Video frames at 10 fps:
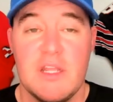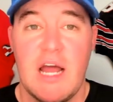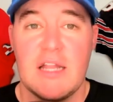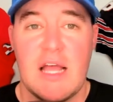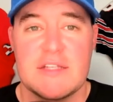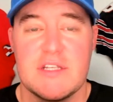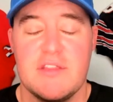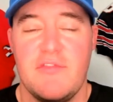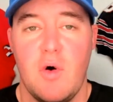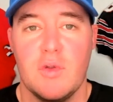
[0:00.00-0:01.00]
got lost in
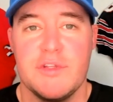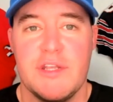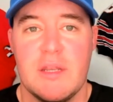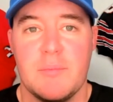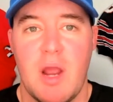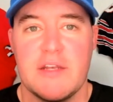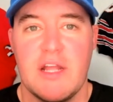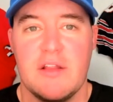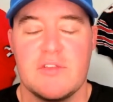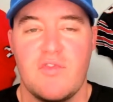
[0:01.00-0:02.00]
the fold in Brian
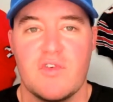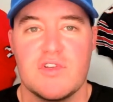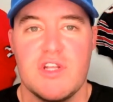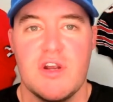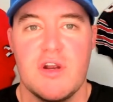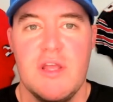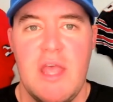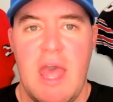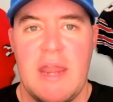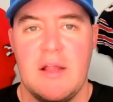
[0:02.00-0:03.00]
Kelly's first year
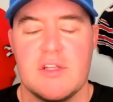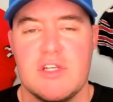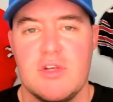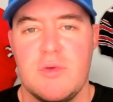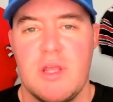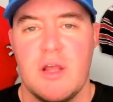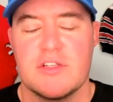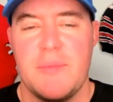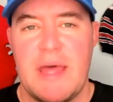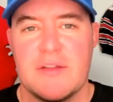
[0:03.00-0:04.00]
at L S U. He
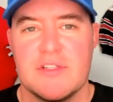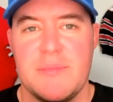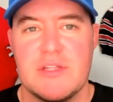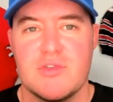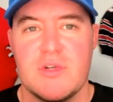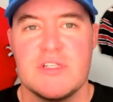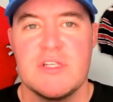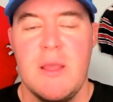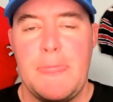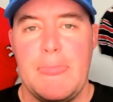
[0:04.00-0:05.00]
also battled some injuries.
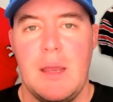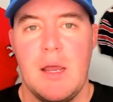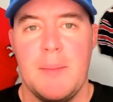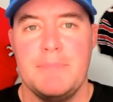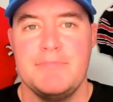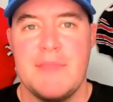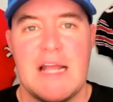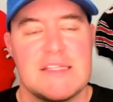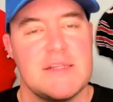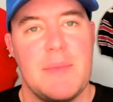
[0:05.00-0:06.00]
Um,
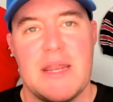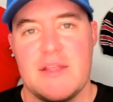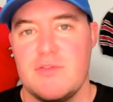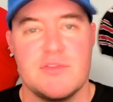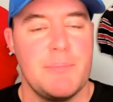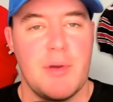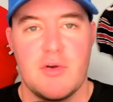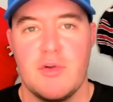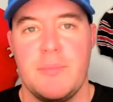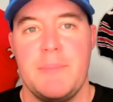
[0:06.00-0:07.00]
not somebody who's a
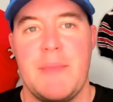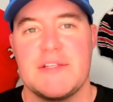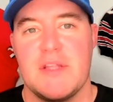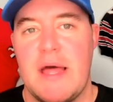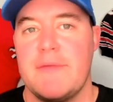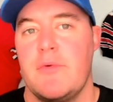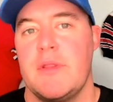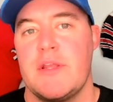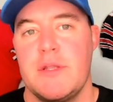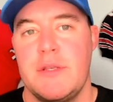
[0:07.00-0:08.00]
burner, but makes a lot of
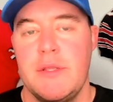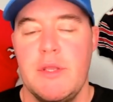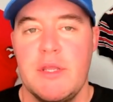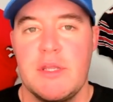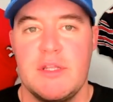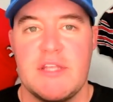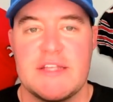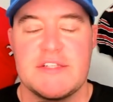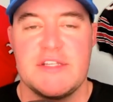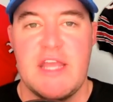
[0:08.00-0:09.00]
really good
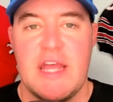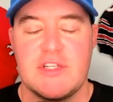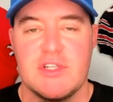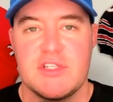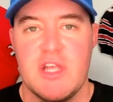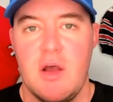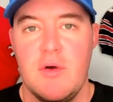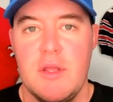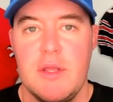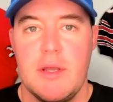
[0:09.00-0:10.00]
contested catches. So,
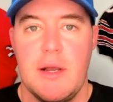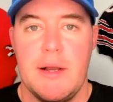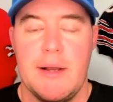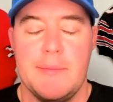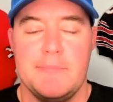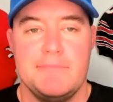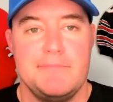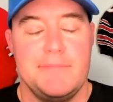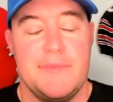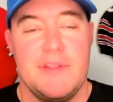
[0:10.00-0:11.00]
um,
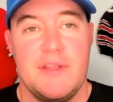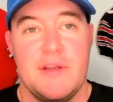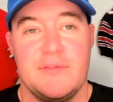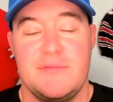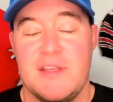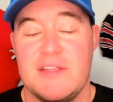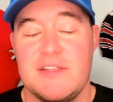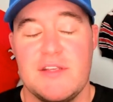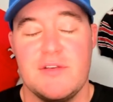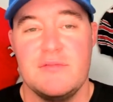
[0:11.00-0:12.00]
you know, T
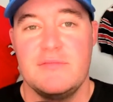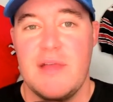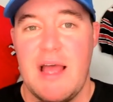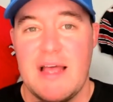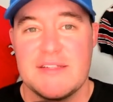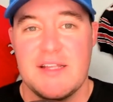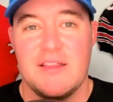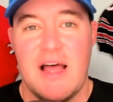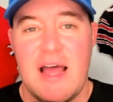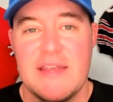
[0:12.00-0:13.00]
C U has a
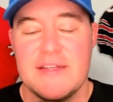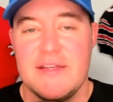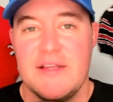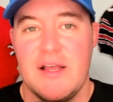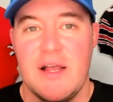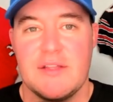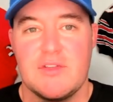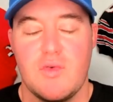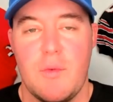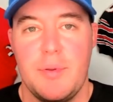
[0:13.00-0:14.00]
lot uh,
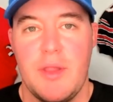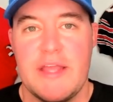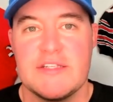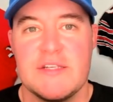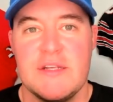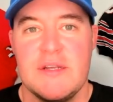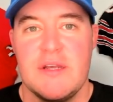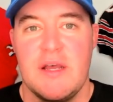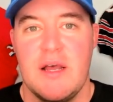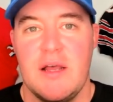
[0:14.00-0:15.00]
to replace
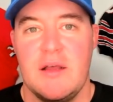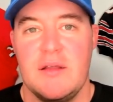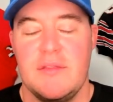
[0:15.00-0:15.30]
uh,